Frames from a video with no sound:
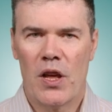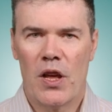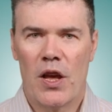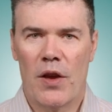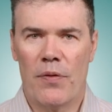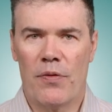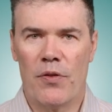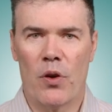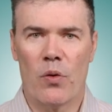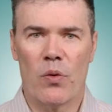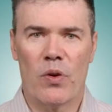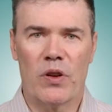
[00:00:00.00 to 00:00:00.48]

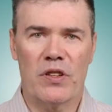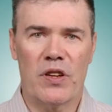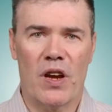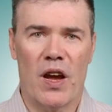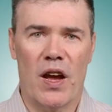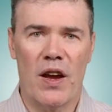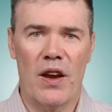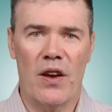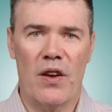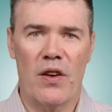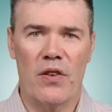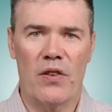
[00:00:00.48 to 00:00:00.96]
If you're
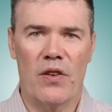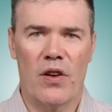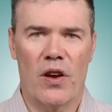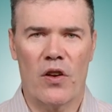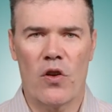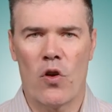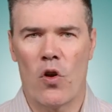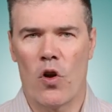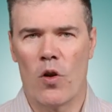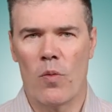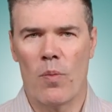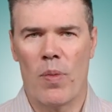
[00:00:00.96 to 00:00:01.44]
retired, a
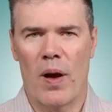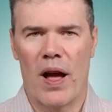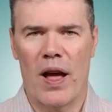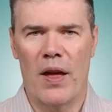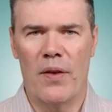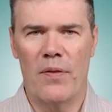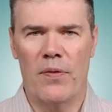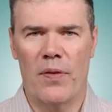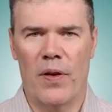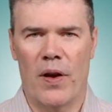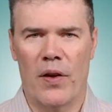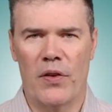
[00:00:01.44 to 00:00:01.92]
core
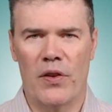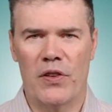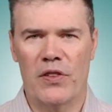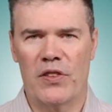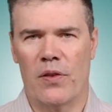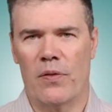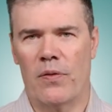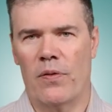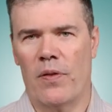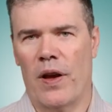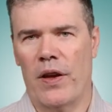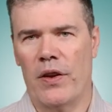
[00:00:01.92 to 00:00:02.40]
bond fund
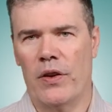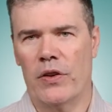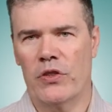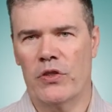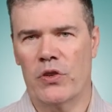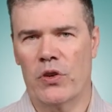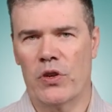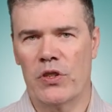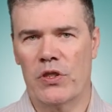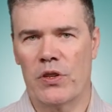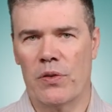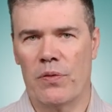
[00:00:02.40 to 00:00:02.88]
is a vital
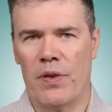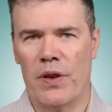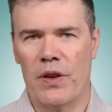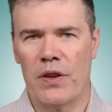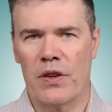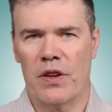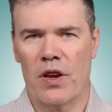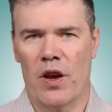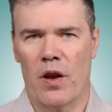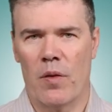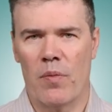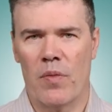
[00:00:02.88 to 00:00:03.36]
source of
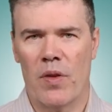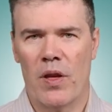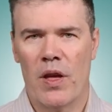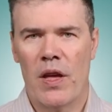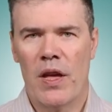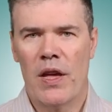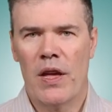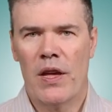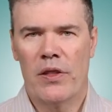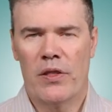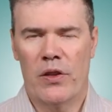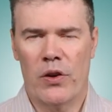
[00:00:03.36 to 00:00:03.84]
income
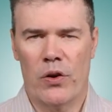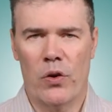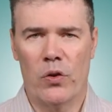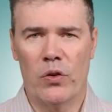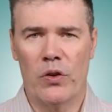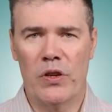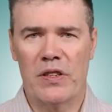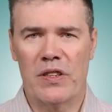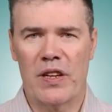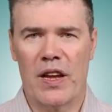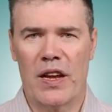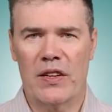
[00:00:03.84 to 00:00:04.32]
that
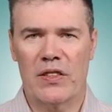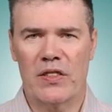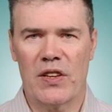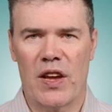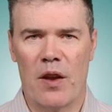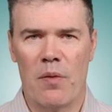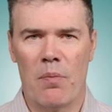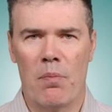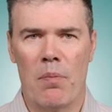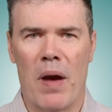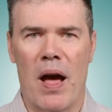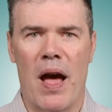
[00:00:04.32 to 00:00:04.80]
only takes
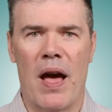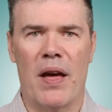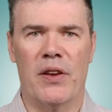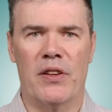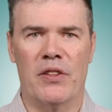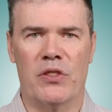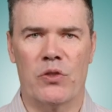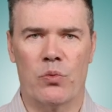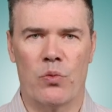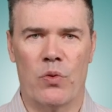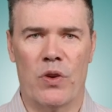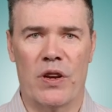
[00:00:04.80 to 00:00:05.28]
on
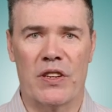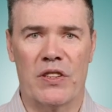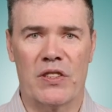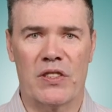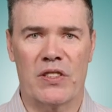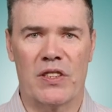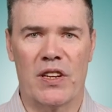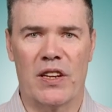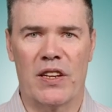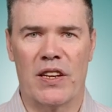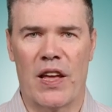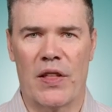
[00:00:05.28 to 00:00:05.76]
modest
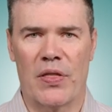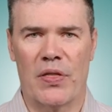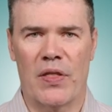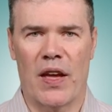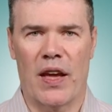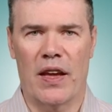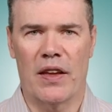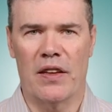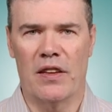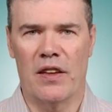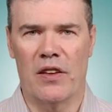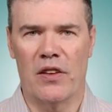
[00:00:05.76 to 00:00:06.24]
risk to get
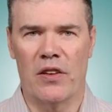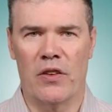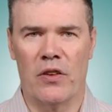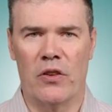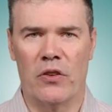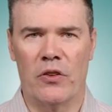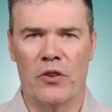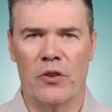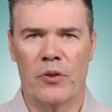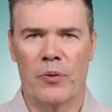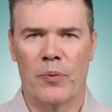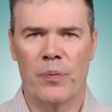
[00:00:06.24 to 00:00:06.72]
that
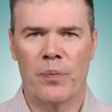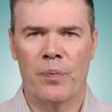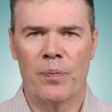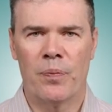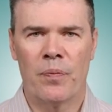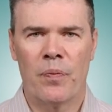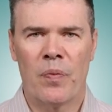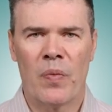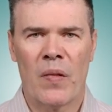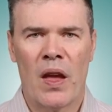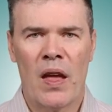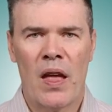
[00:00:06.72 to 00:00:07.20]
yield.
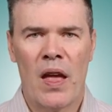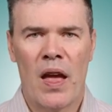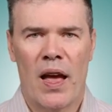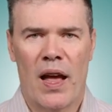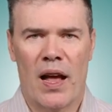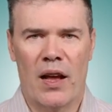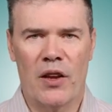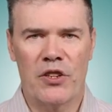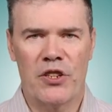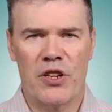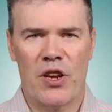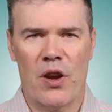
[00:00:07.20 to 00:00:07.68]

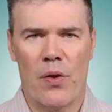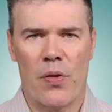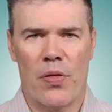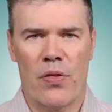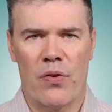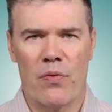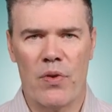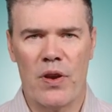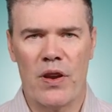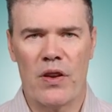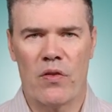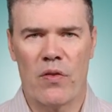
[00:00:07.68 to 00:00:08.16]
I'll share
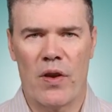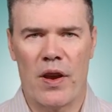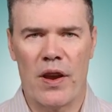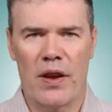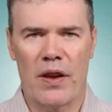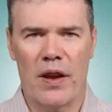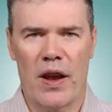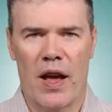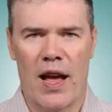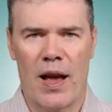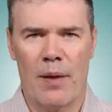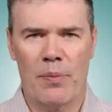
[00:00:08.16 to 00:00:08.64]
three
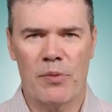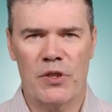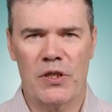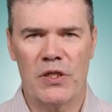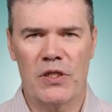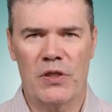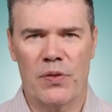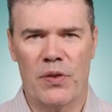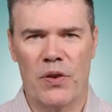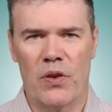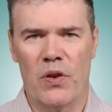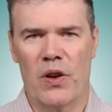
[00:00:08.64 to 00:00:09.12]
great
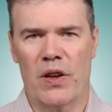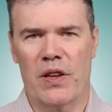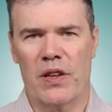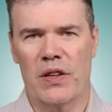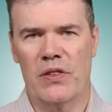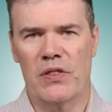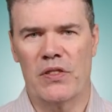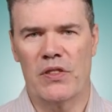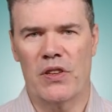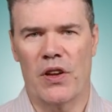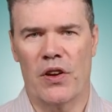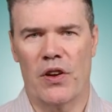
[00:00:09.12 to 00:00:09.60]
options for you to
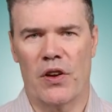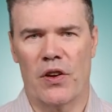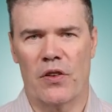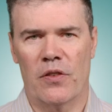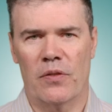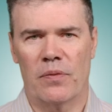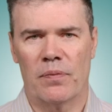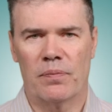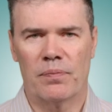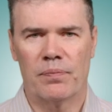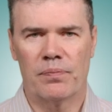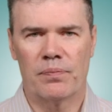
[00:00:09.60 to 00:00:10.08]
consider.